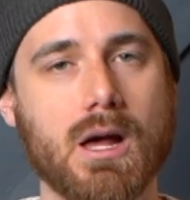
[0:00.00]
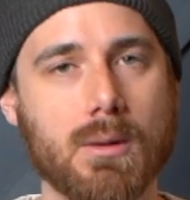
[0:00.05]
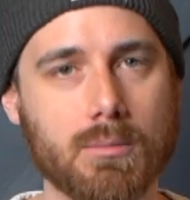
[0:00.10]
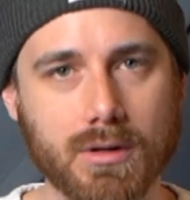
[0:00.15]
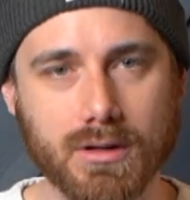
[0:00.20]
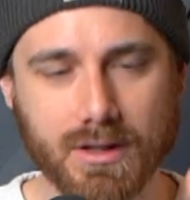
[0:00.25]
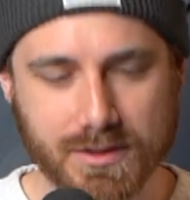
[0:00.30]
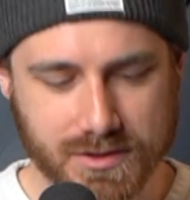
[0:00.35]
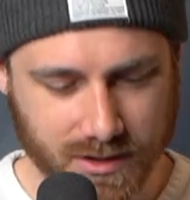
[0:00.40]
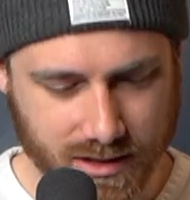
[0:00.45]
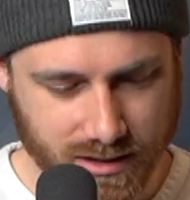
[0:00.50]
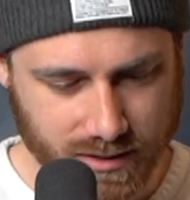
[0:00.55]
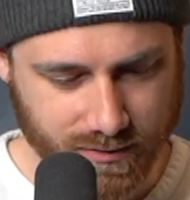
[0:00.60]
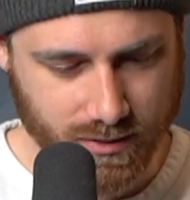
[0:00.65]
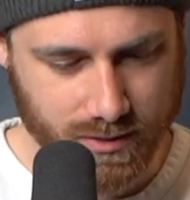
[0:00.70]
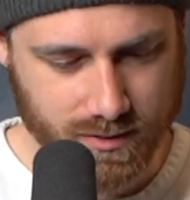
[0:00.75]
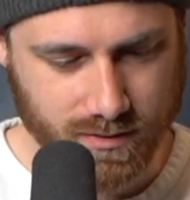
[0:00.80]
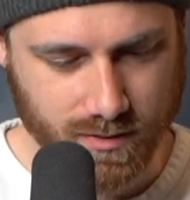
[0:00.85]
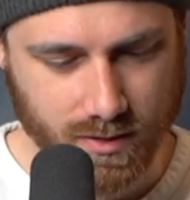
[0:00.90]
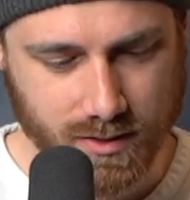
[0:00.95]
But let's look at the
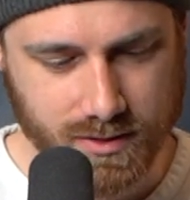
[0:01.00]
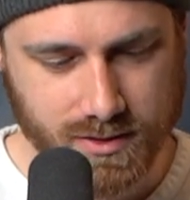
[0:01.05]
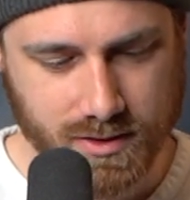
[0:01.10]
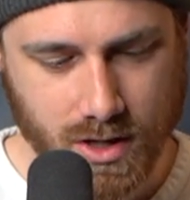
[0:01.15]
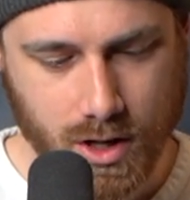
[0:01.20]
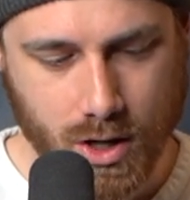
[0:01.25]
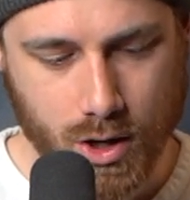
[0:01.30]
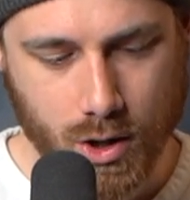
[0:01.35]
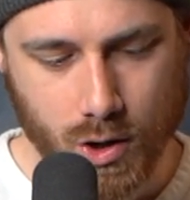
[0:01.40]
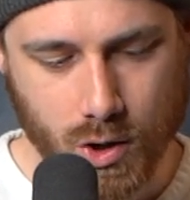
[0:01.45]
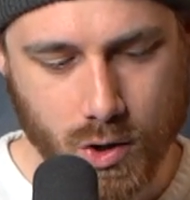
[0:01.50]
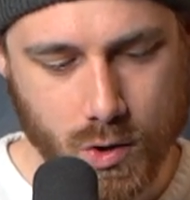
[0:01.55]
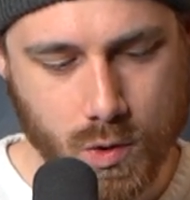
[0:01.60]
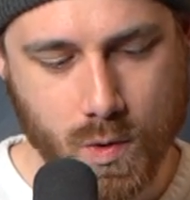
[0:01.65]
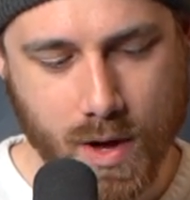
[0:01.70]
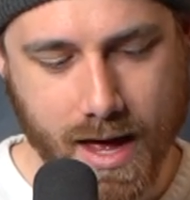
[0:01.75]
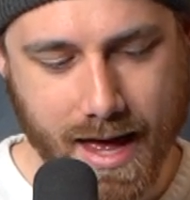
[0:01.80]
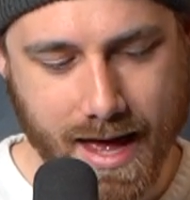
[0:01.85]
first verse. Who